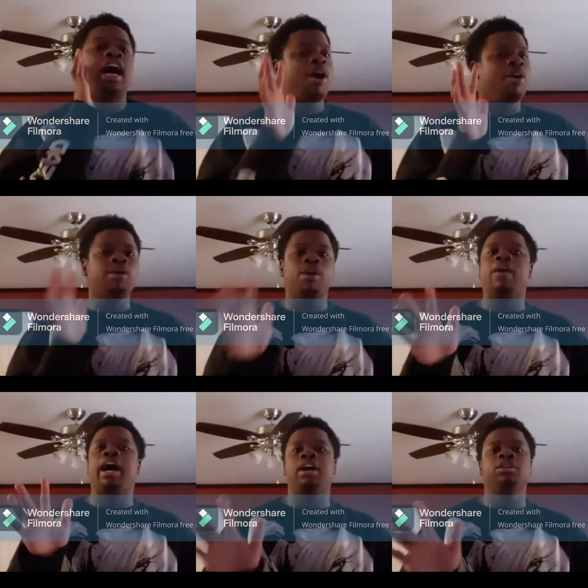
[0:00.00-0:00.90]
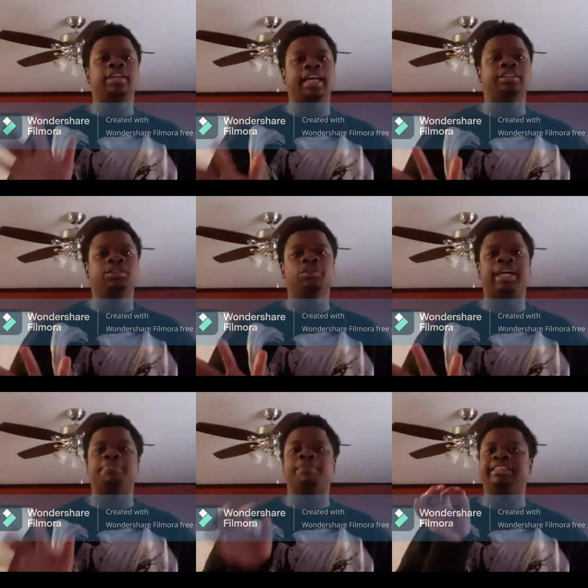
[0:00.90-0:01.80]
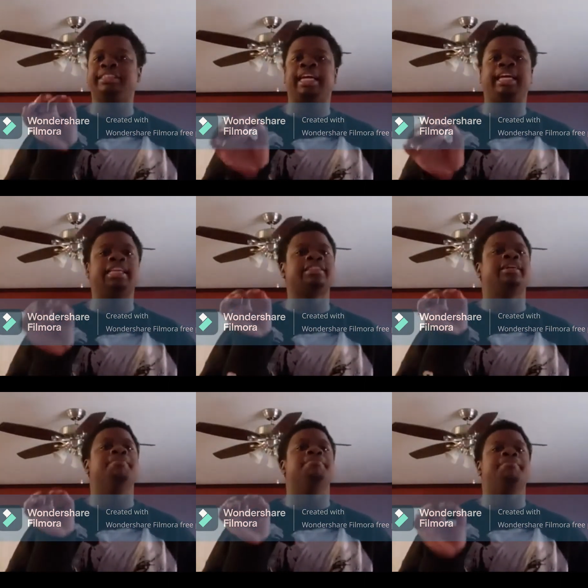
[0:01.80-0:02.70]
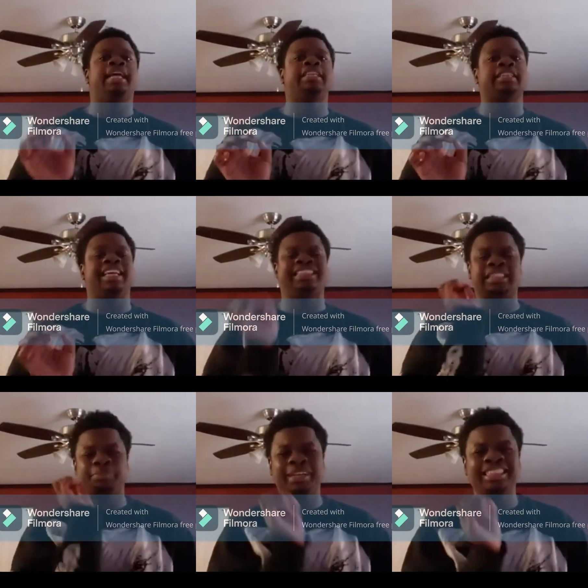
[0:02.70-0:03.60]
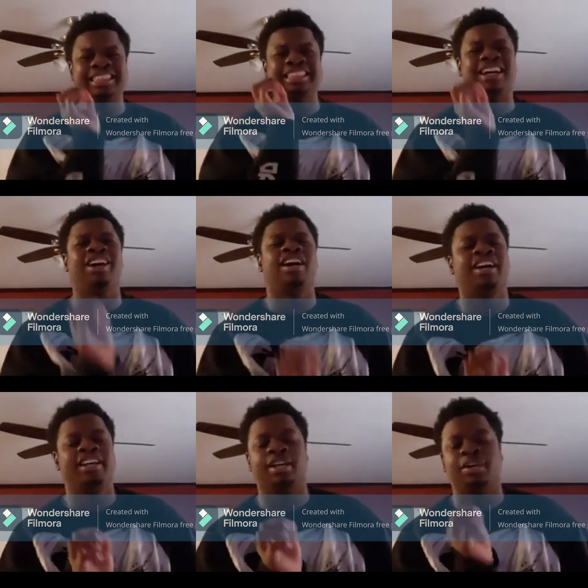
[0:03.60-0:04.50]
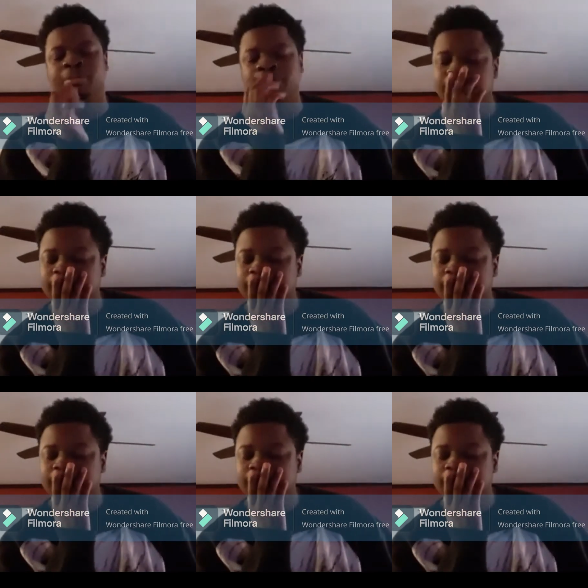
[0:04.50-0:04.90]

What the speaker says: I don't know how you guys do that, but that is amazing. Especially the audio.